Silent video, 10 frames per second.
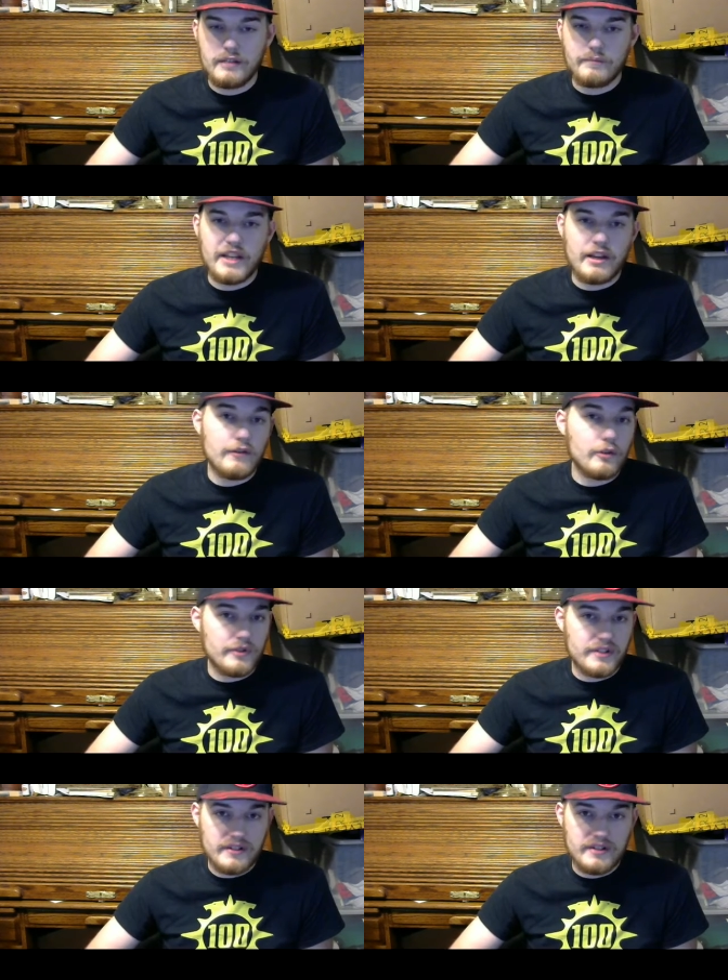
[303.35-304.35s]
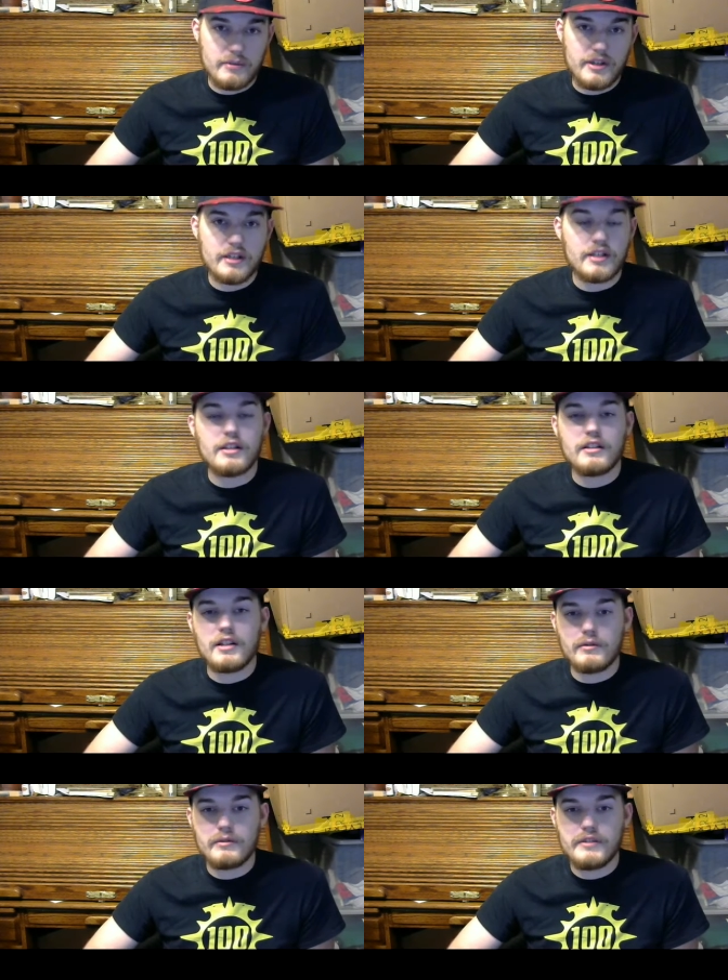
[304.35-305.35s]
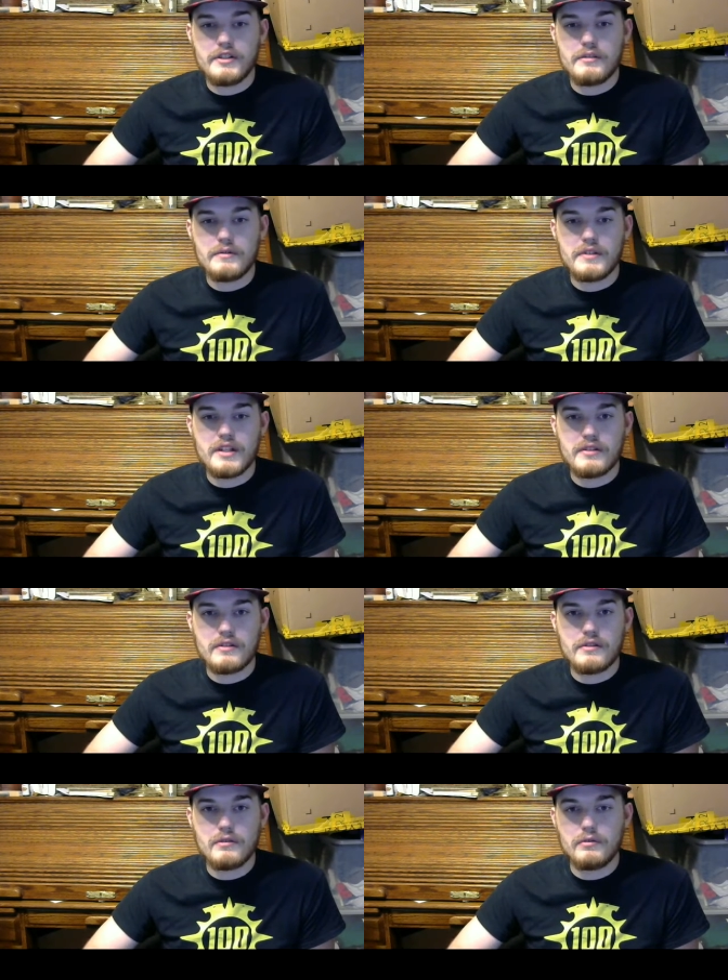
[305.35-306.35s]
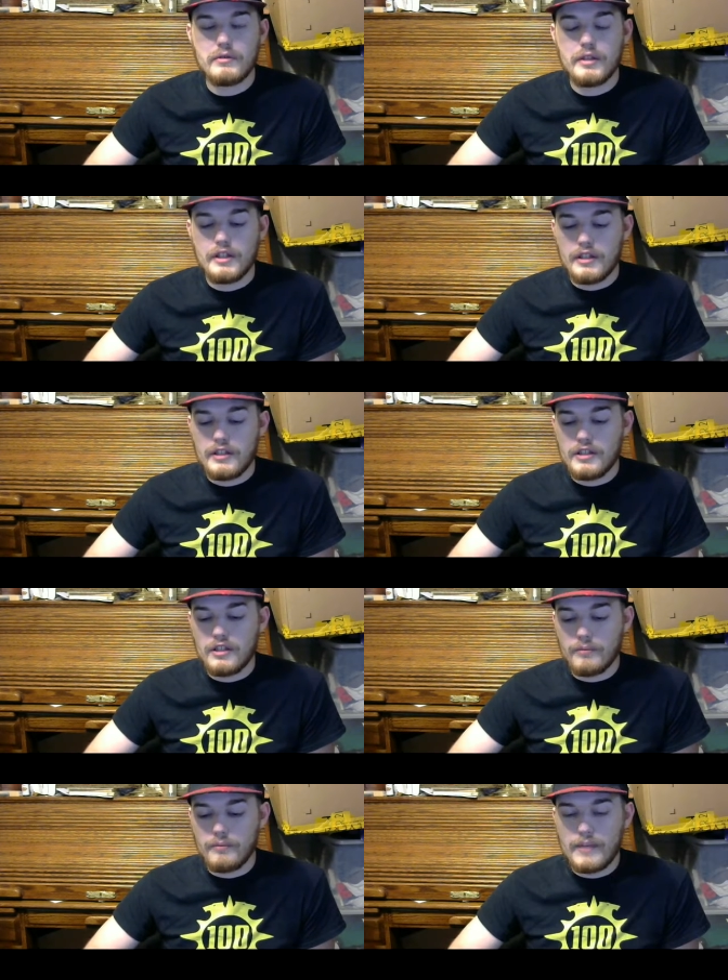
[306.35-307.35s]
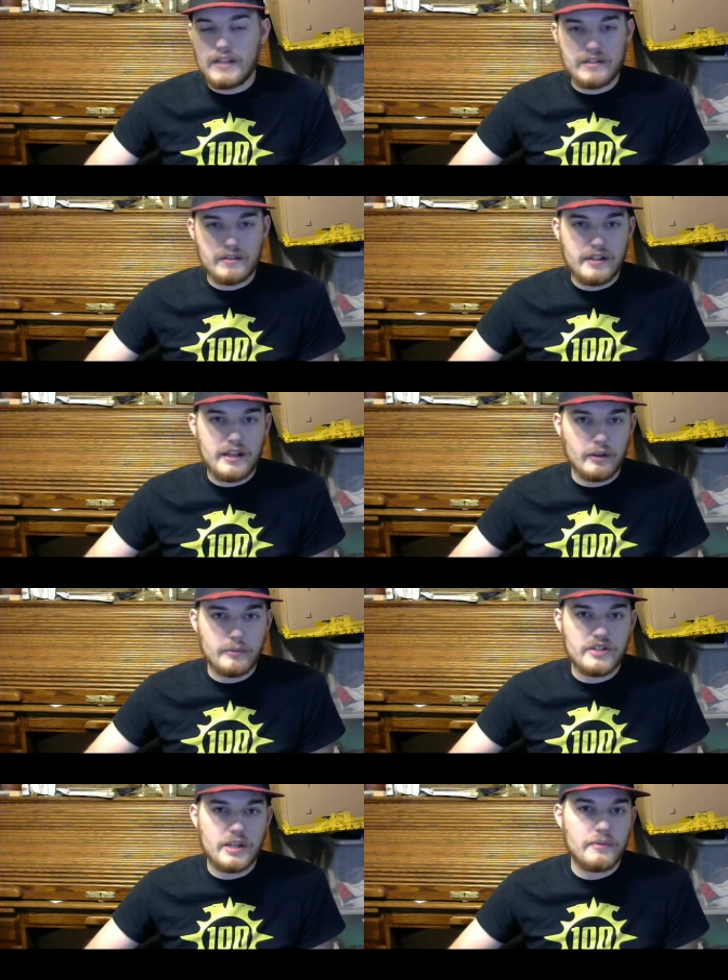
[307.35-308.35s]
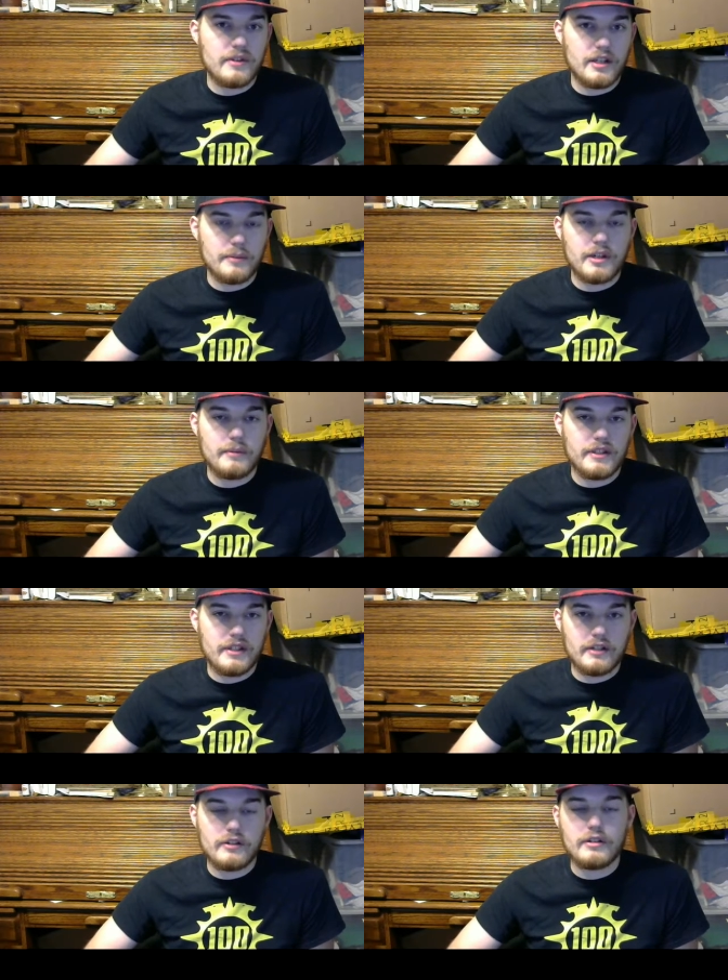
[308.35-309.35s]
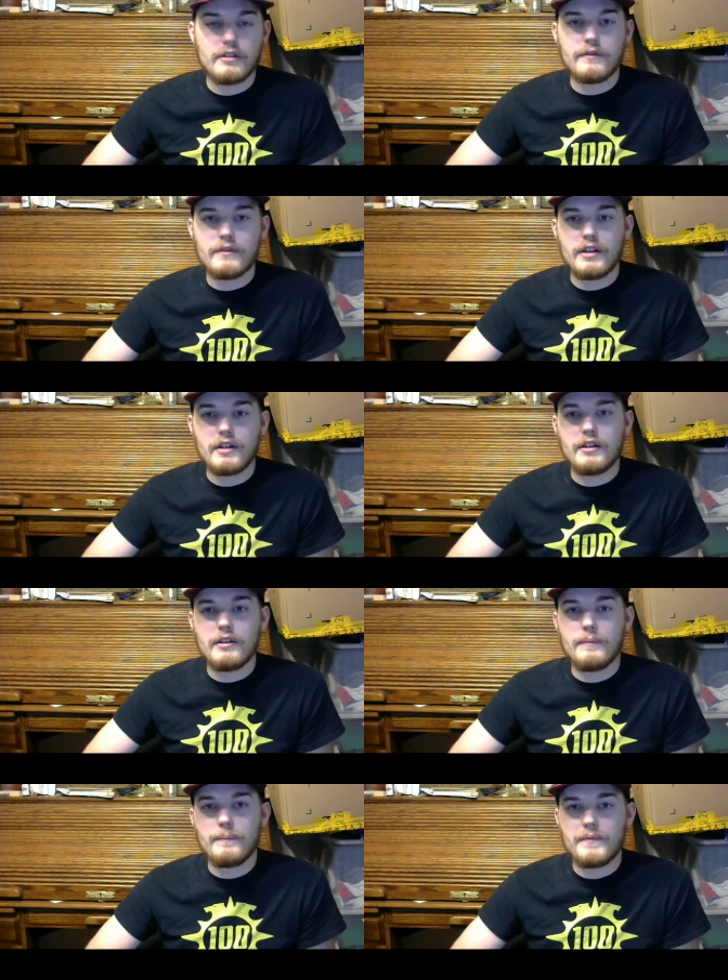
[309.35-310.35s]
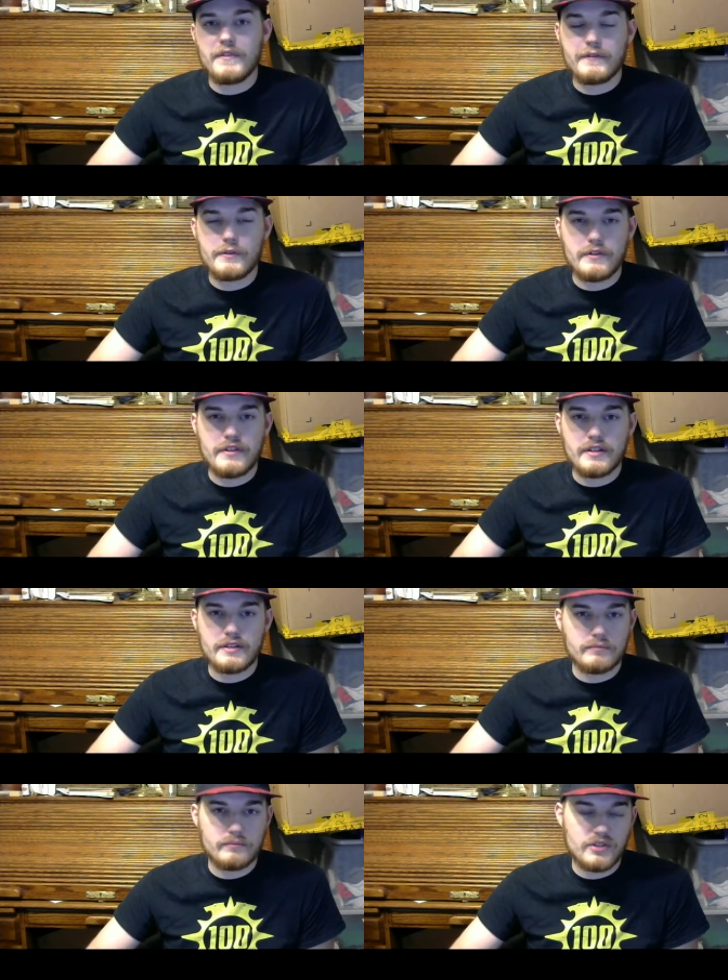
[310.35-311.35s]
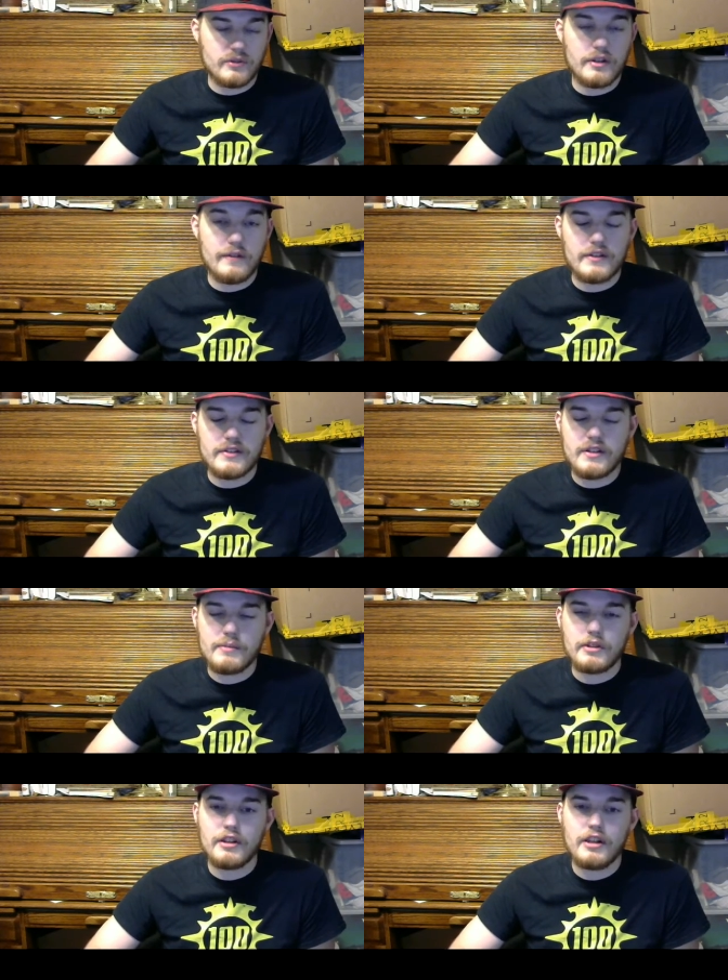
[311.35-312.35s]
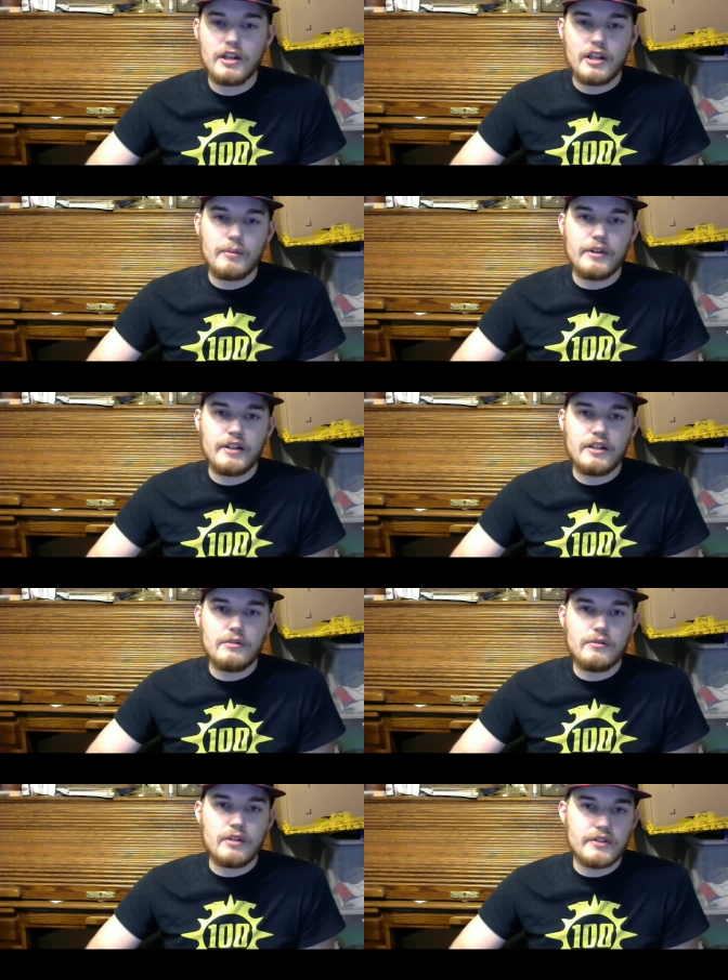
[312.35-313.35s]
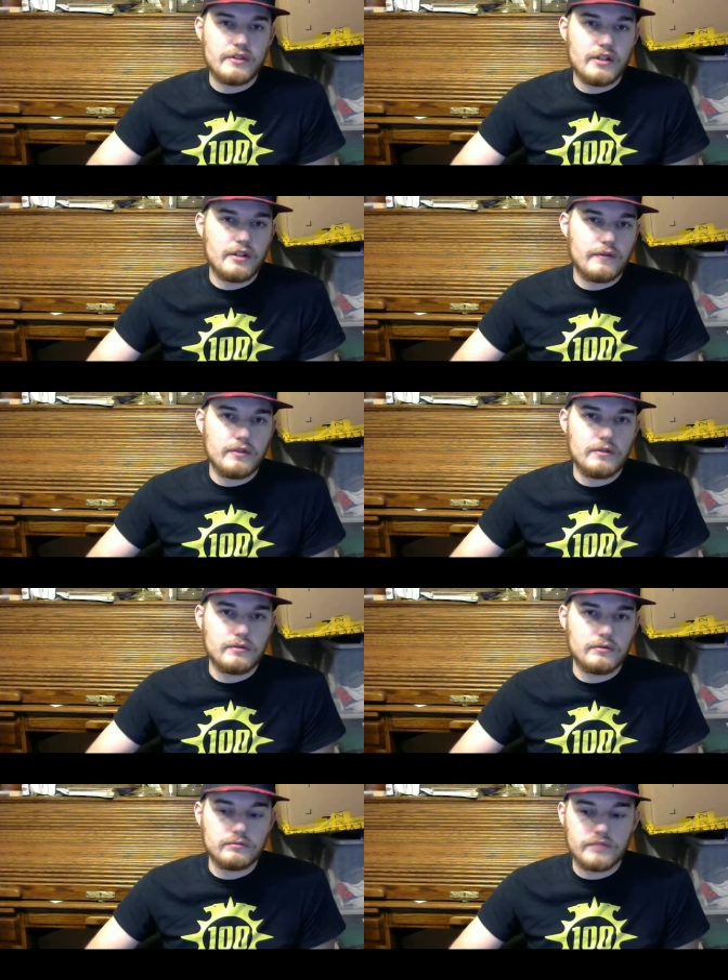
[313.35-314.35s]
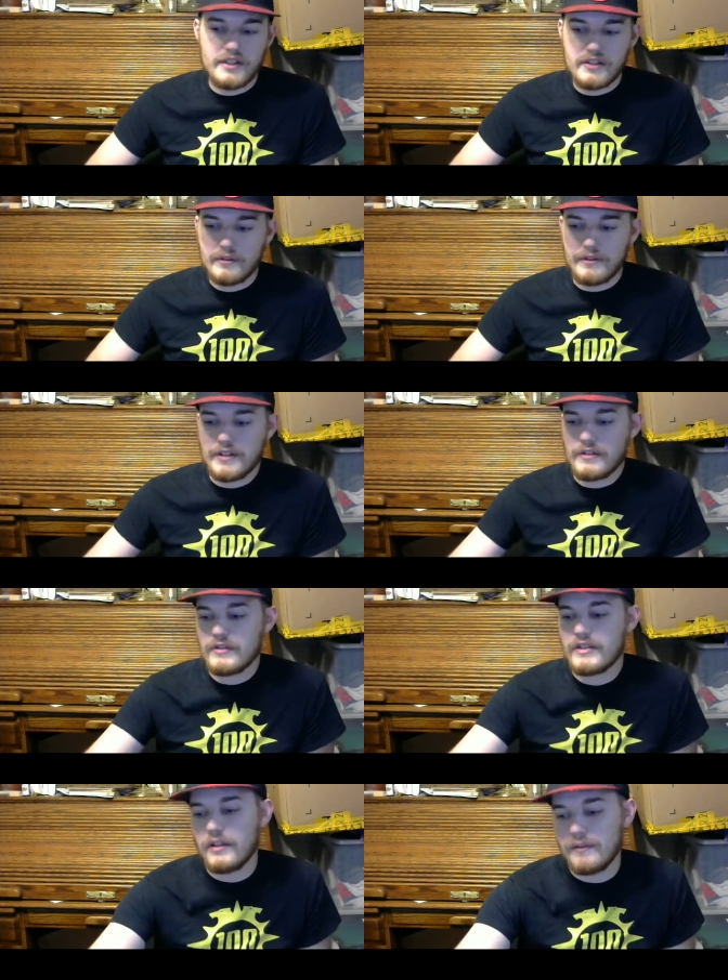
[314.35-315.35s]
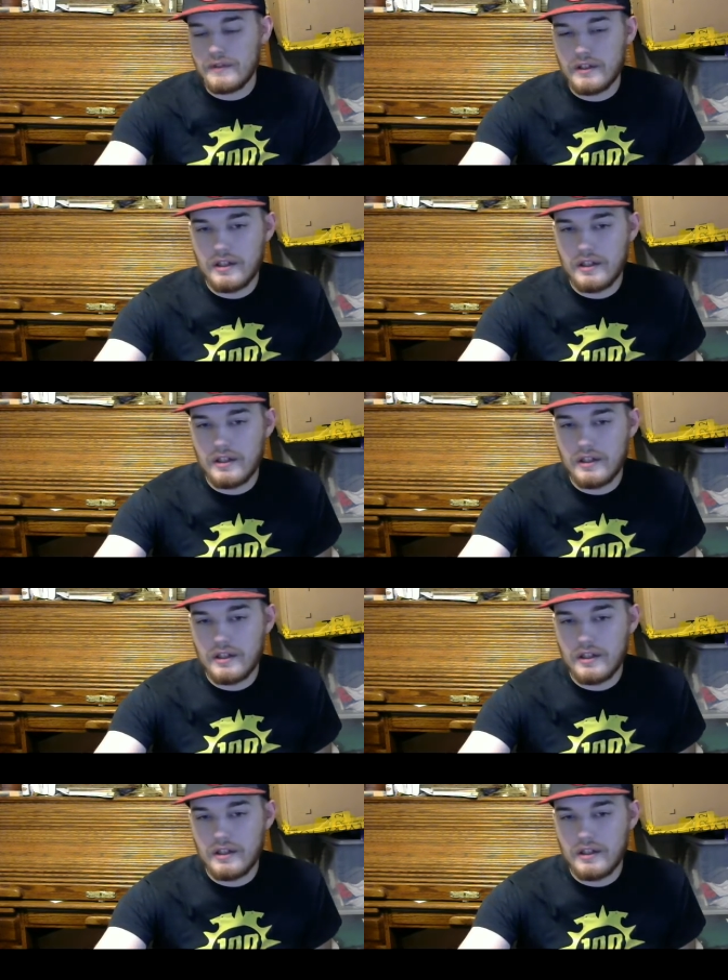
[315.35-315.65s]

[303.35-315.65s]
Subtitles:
Now, if you're participating in it, not only do you get to, basically help shape the upcoming narrative for the story of Age of Sigmar, but you also get a few additional things yourself.